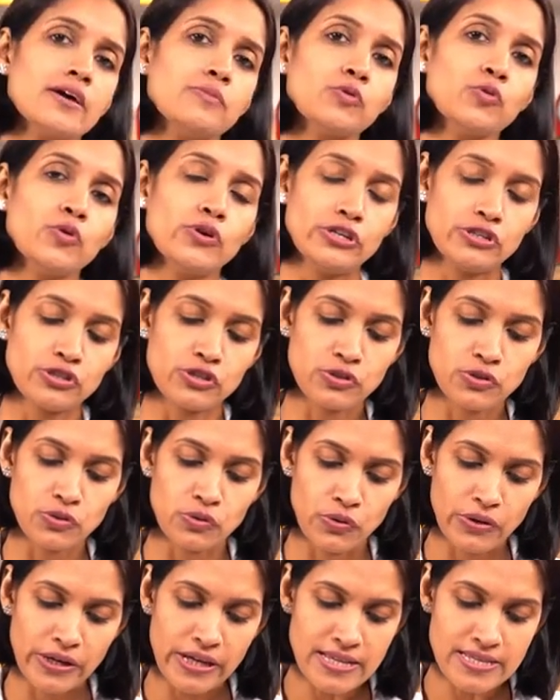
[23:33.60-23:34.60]
I am going to
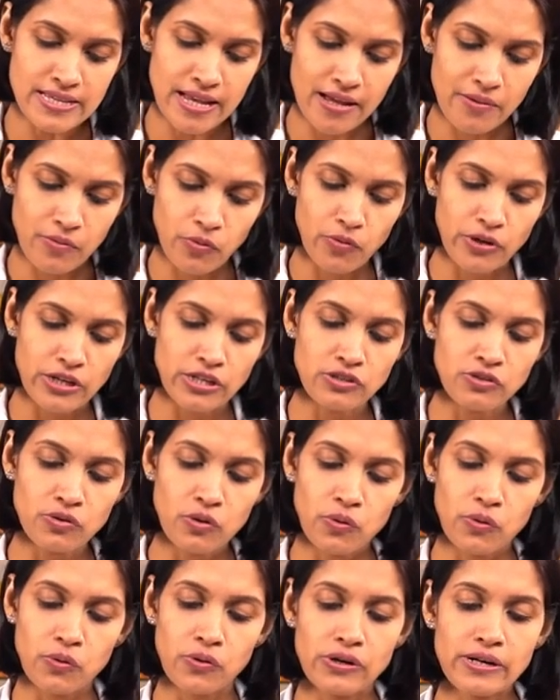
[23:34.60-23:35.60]
do is, I am going to
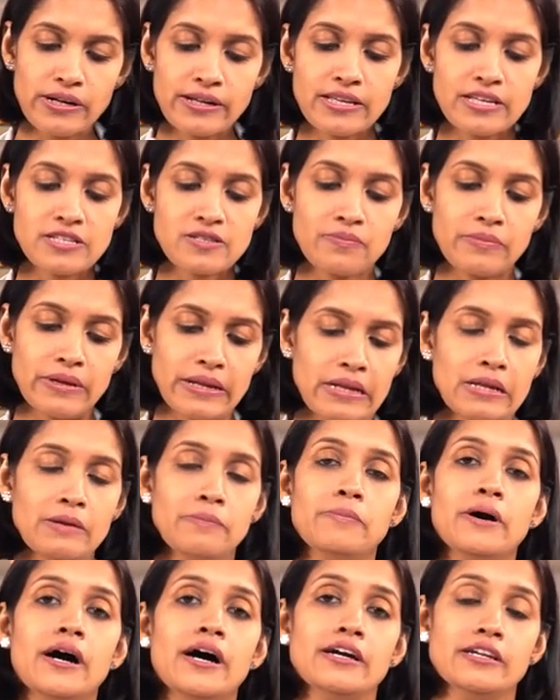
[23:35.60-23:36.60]
hold this middle
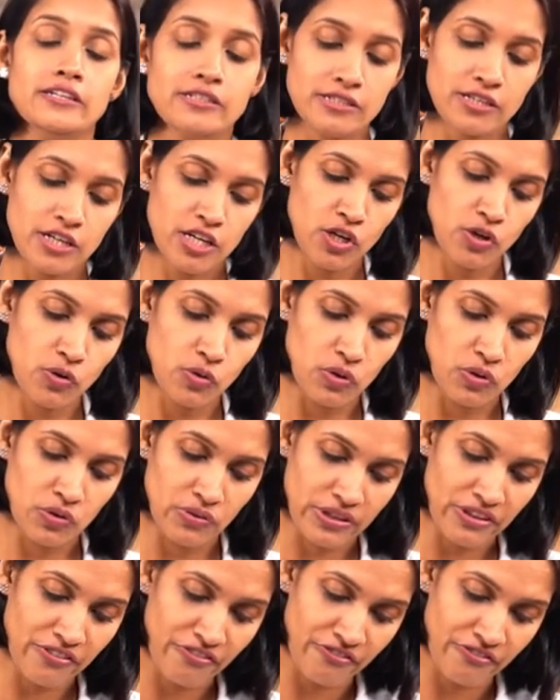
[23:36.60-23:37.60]
part over the